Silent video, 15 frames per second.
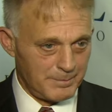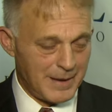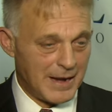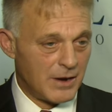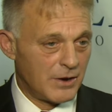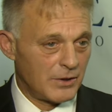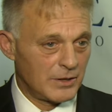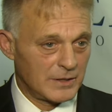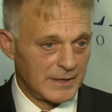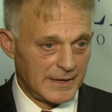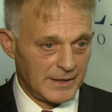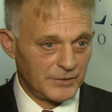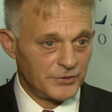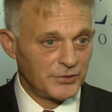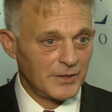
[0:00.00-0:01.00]
Beryl
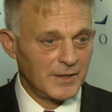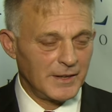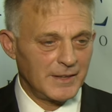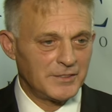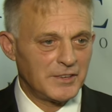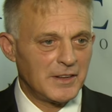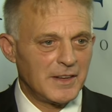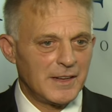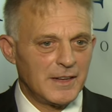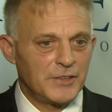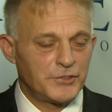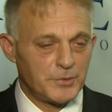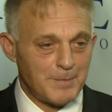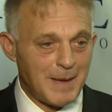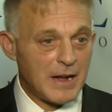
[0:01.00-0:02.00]
Elites, it,
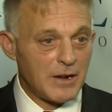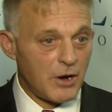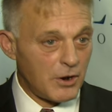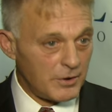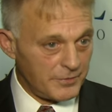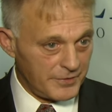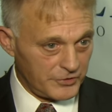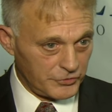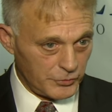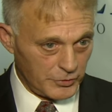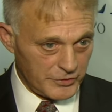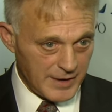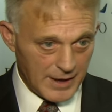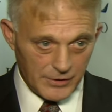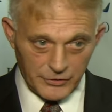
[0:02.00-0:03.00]
it's about artificial
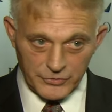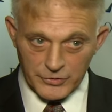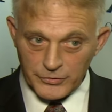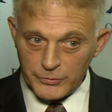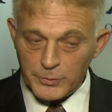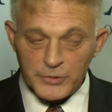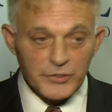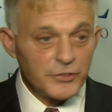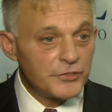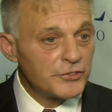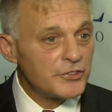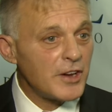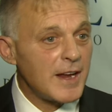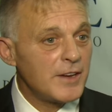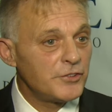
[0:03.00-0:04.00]
intelligence, which is
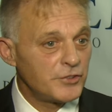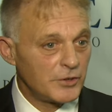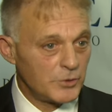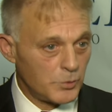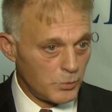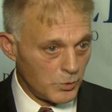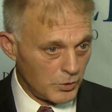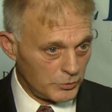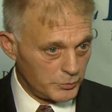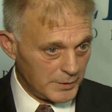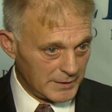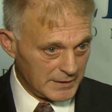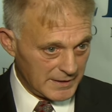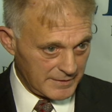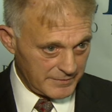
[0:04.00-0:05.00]
changing the world
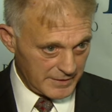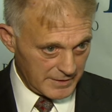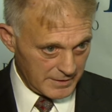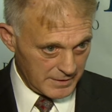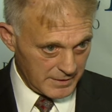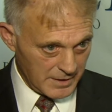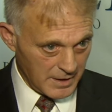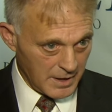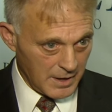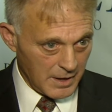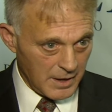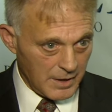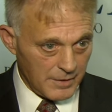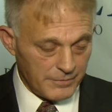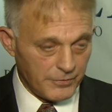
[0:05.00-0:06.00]
we live in
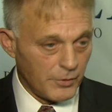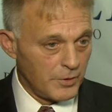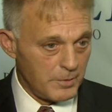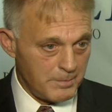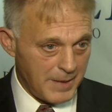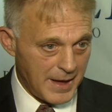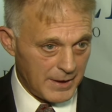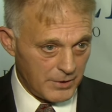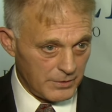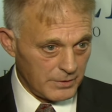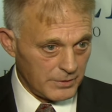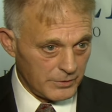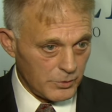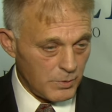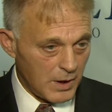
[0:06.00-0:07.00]
for the better
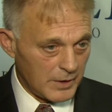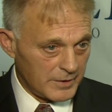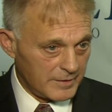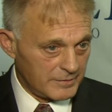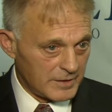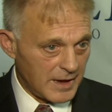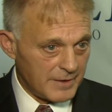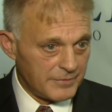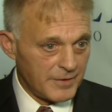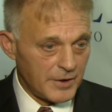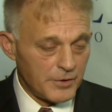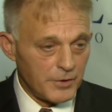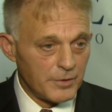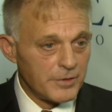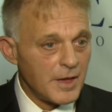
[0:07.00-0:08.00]
quality of life
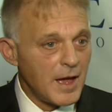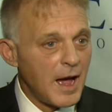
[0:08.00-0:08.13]
on Earth.